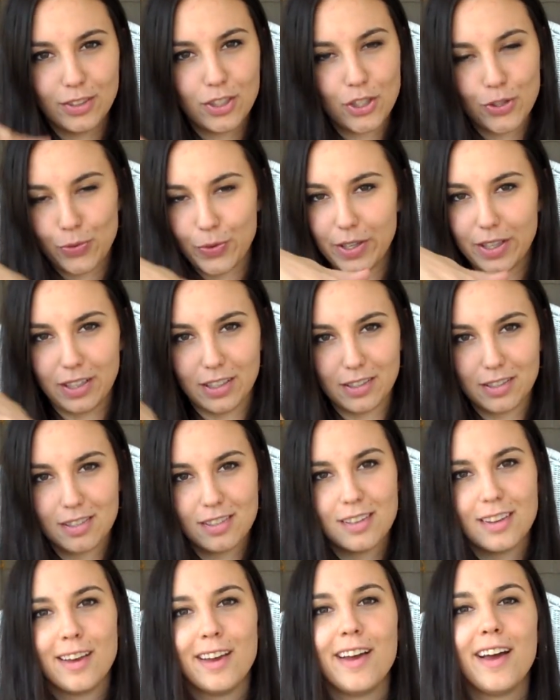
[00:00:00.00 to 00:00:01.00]
just read
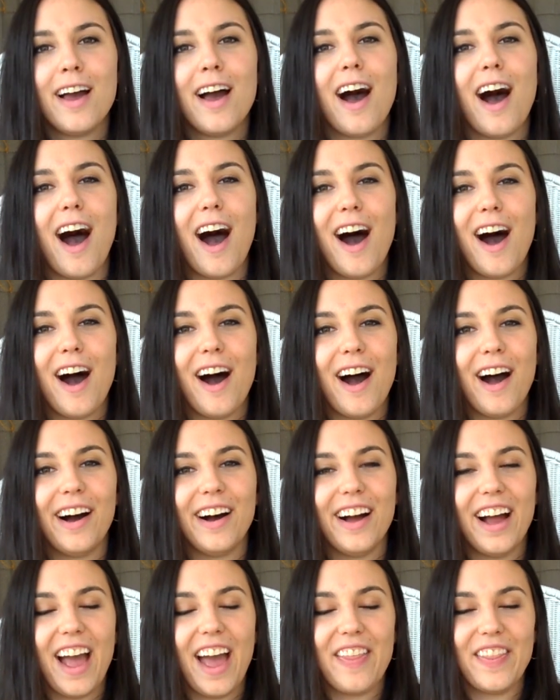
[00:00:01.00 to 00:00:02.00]
this.
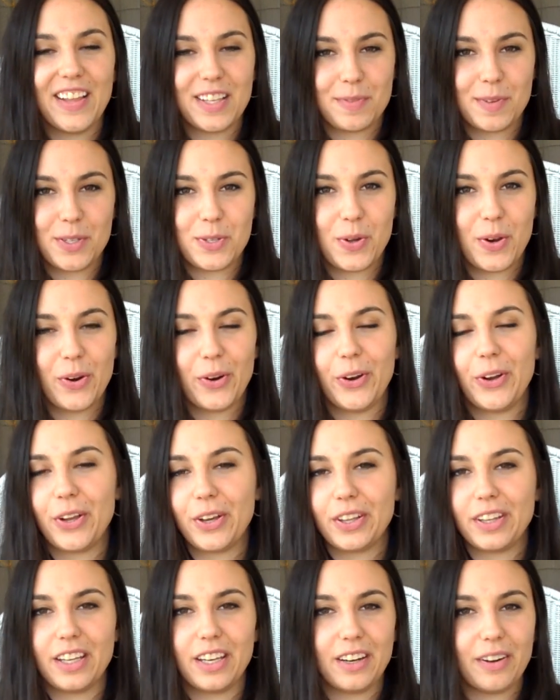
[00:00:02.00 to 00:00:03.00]
Uh, and that's my Twitter, or you
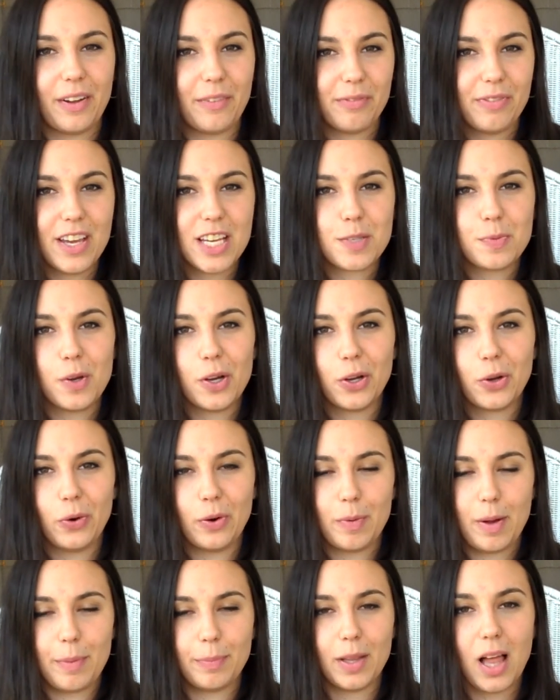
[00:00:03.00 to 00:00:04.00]
can leave it on Facebook
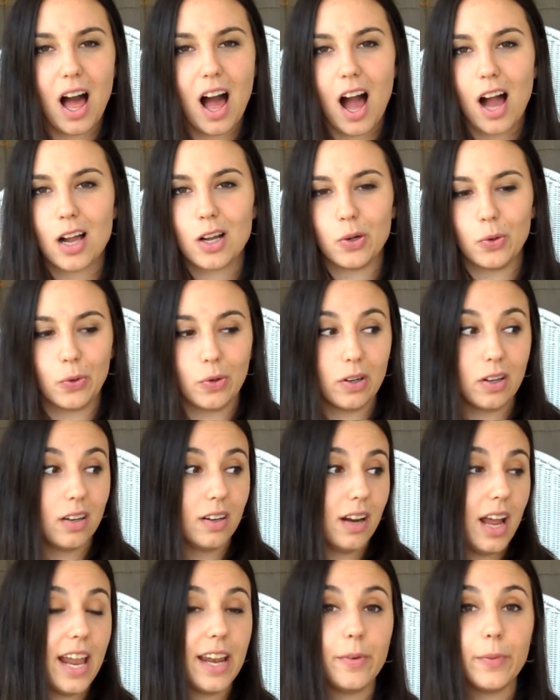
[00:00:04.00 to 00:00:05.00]
or my blog
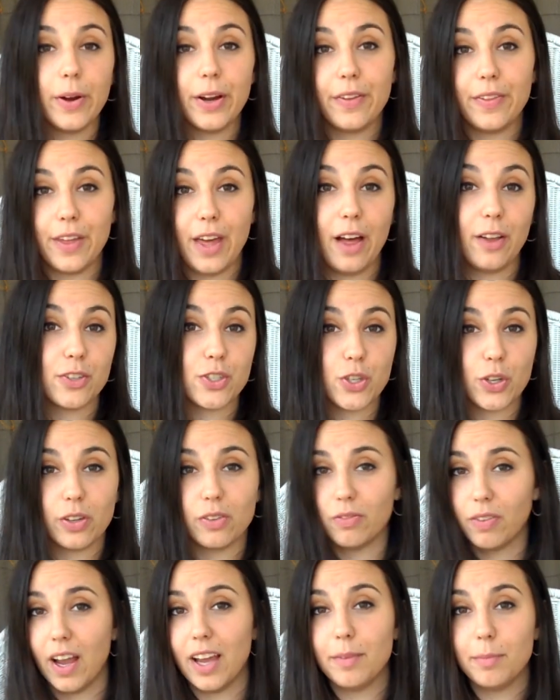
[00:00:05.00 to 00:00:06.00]
or anywhere else you
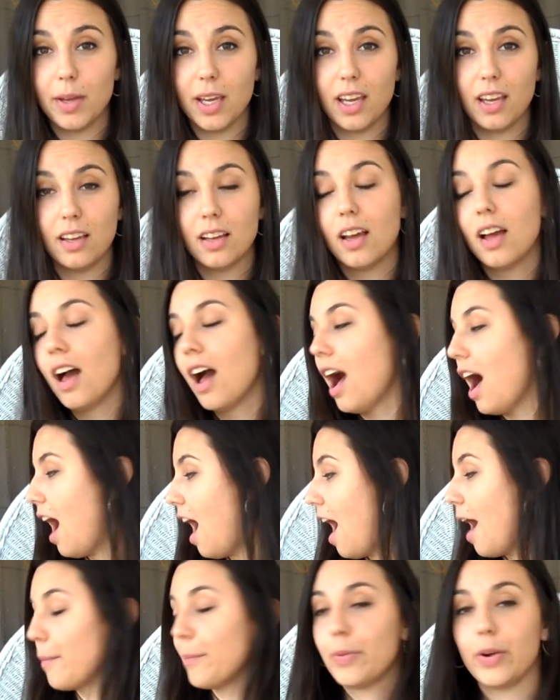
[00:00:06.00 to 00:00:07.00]
can find me.
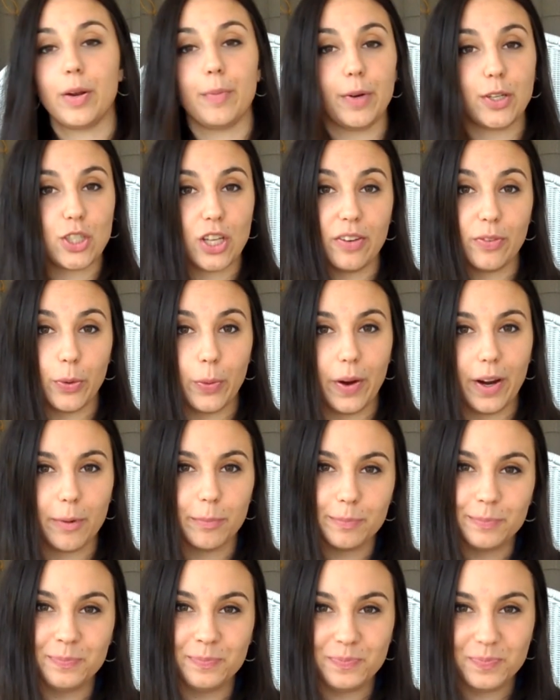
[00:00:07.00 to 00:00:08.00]
I'm pretty much
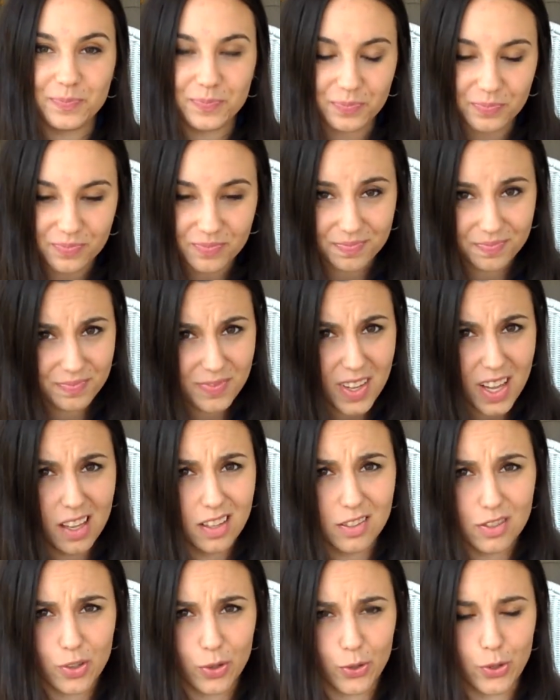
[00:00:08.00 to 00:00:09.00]
everywhere
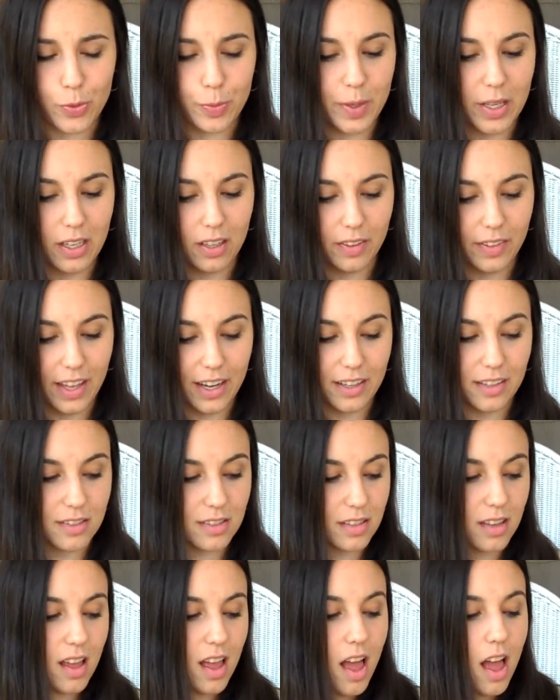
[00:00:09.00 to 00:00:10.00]
in social media, that
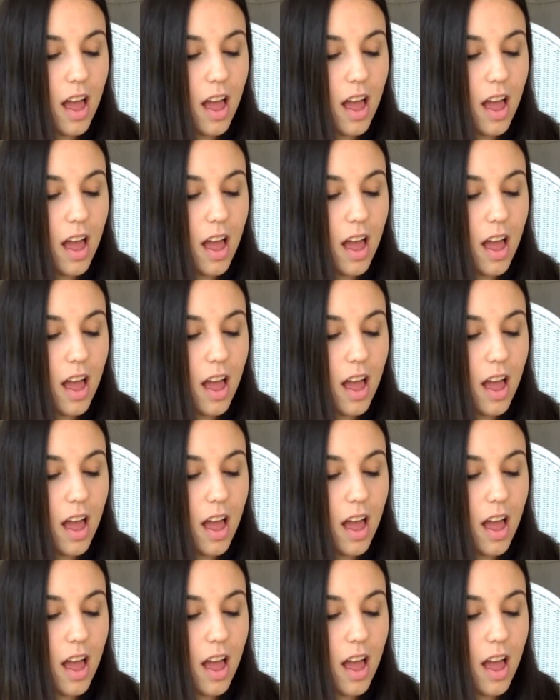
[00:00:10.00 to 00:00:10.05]
is.